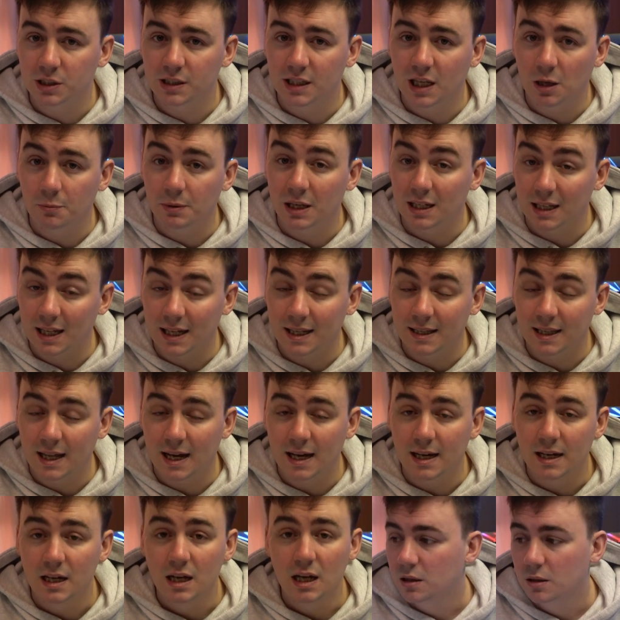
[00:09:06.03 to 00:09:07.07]
There'll be a link
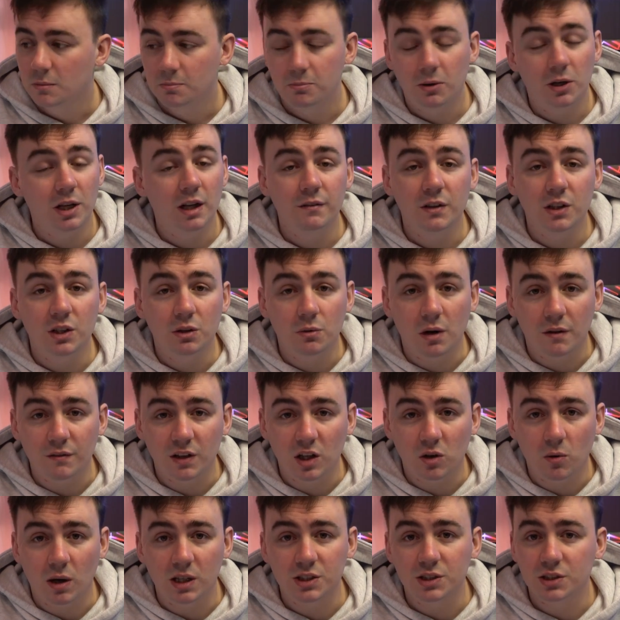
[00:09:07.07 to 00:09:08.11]
there. But if you do have any
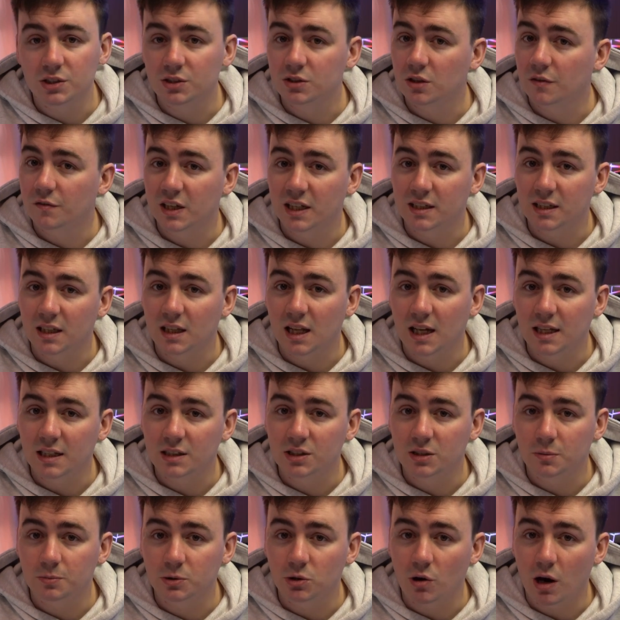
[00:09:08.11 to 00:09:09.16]
questions, don't forget to like,
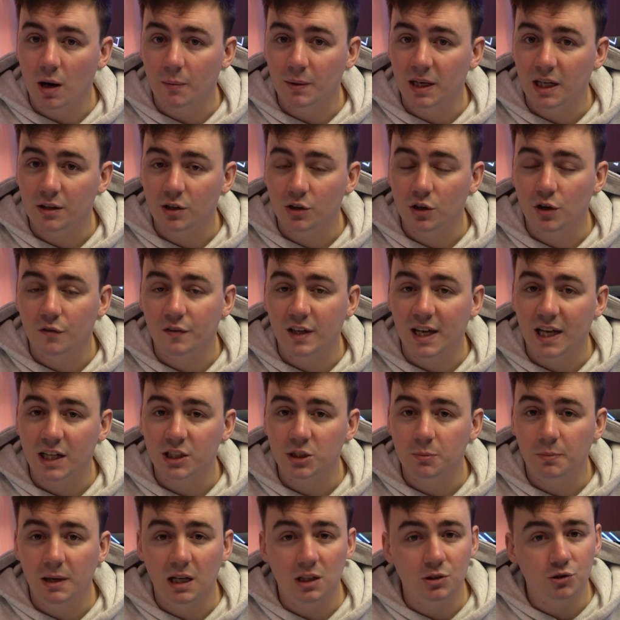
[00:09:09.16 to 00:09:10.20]
subscribe, and hit the notification
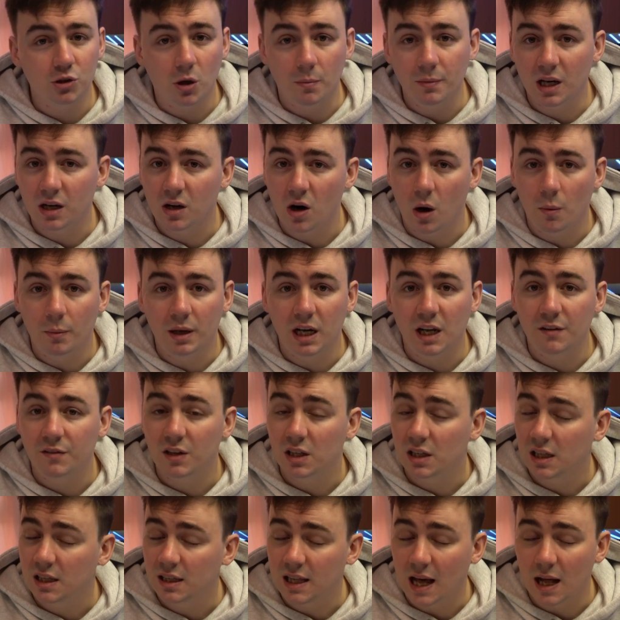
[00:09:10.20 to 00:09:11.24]
bell. Drop me a comment if you
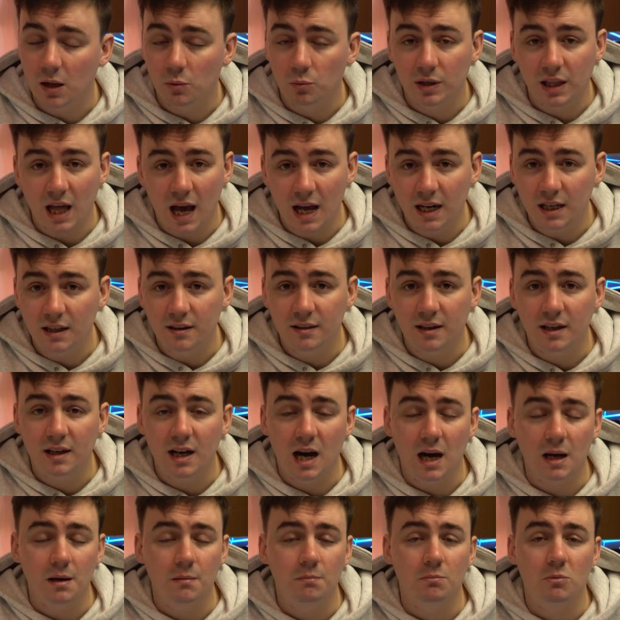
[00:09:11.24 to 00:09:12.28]
need help with anything.
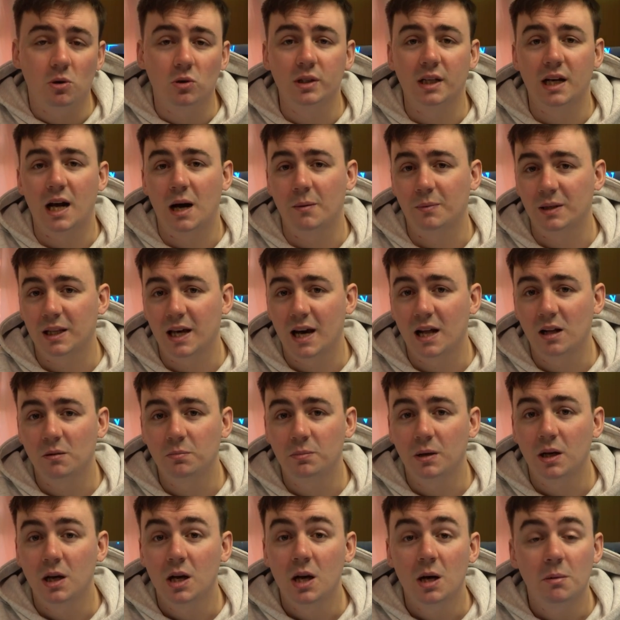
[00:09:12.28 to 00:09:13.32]
I am more than happy to help.
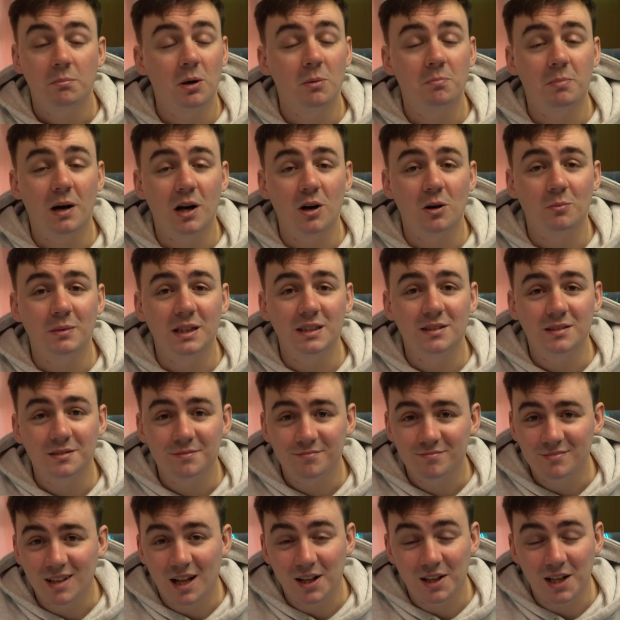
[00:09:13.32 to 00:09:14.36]
But by all means,
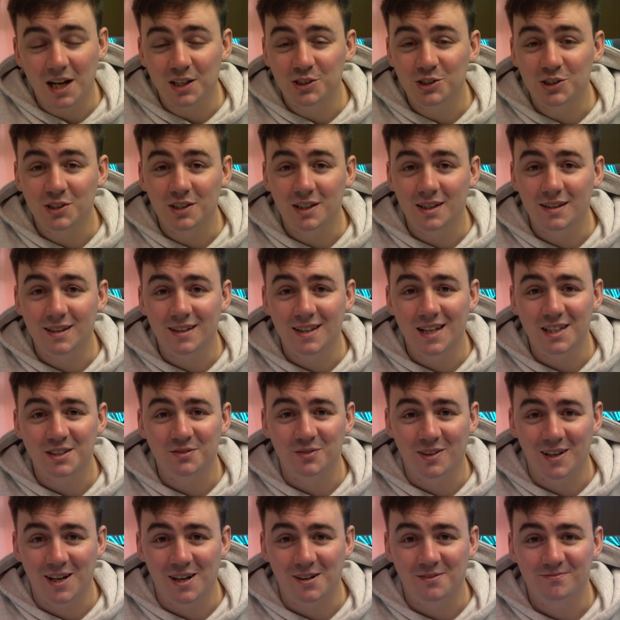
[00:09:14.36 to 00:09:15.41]
I'll catch you in the next
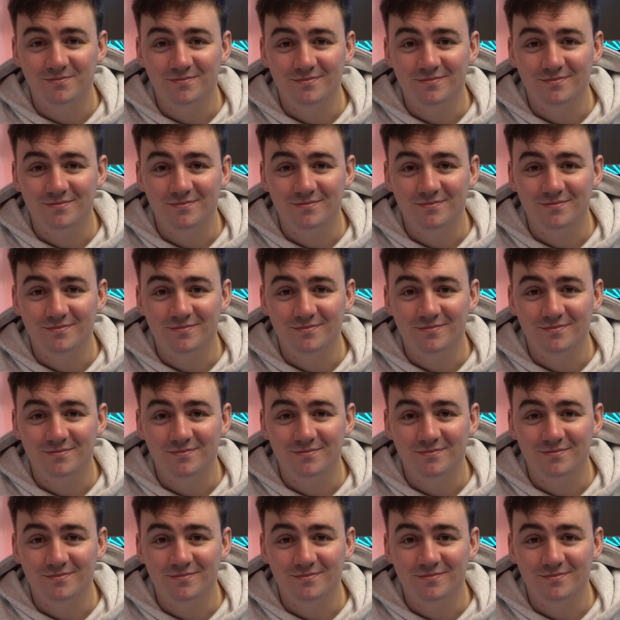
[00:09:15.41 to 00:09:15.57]
video.